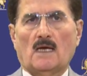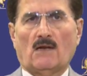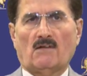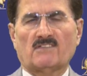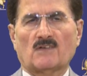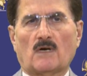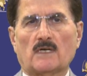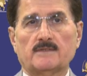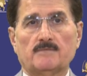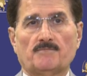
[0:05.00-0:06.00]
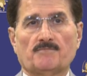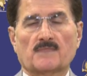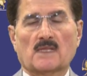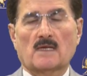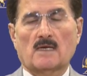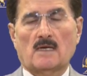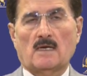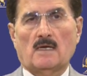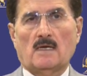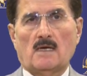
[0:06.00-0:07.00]
Hello everyone.
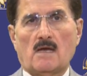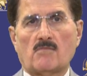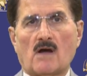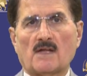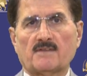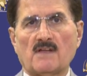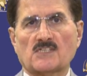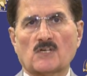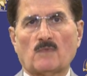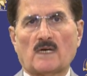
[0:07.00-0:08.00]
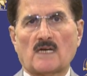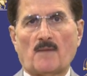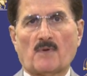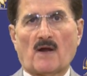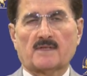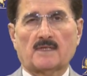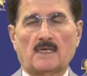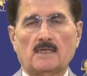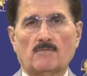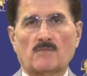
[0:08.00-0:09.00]
Iran's nationwide
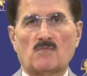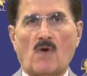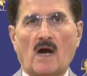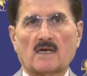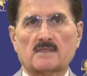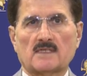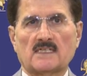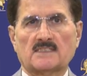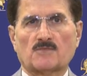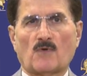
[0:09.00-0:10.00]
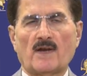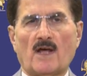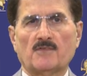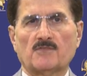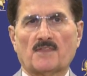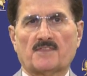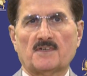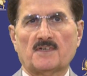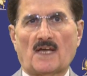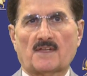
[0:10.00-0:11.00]
uprising marked its
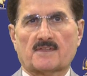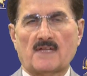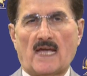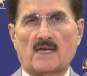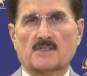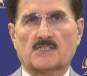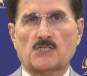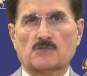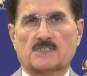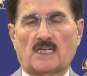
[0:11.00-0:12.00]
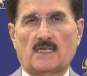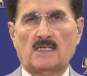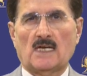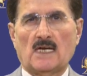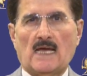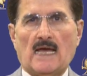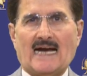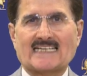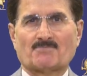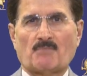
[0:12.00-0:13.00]
138th day on Tuesday
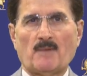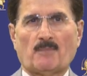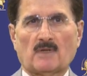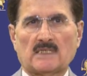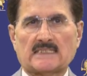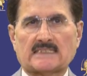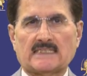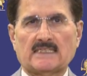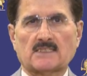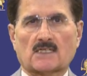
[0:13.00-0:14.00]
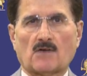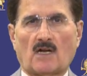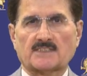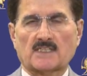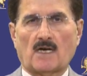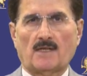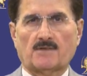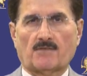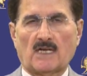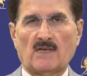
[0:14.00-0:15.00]
as people in cities across the
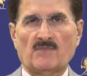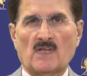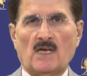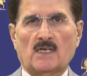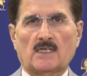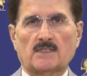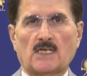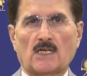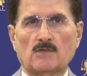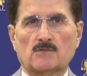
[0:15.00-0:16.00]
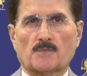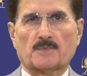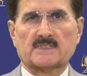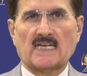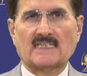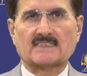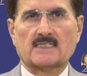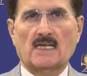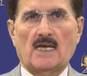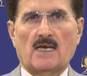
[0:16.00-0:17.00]
country continue to
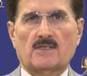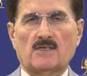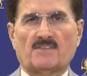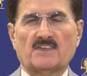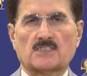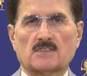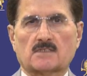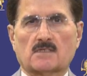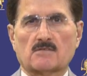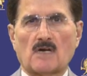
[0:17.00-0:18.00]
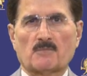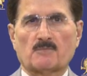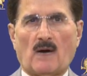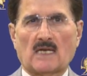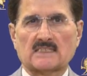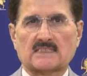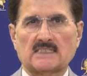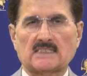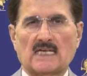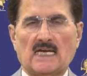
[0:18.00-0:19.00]
protest the official corrupt
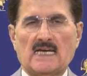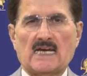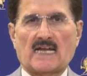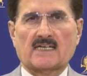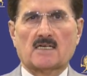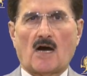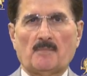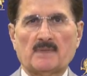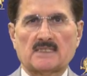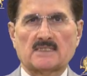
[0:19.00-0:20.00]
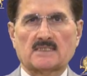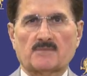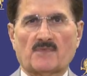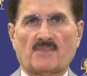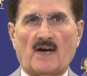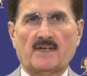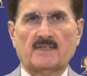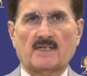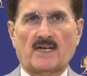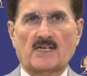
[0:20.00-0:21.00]
policies and incompetence in
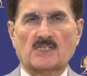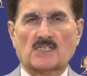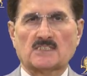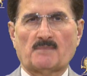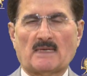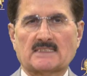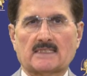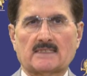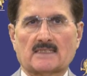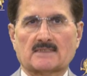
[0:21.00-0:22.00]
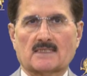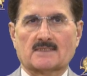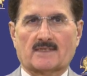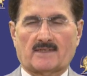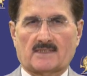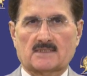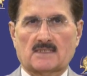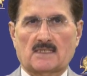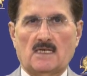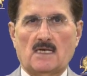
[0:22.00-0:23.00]
providing the nation's basic necessities.
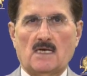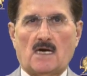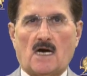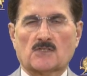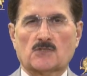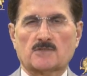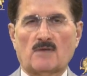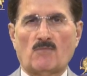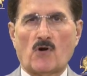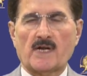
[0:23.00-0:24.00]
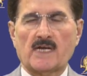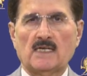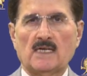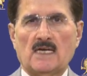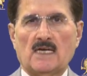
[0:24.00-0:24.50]
On Tuesday morning,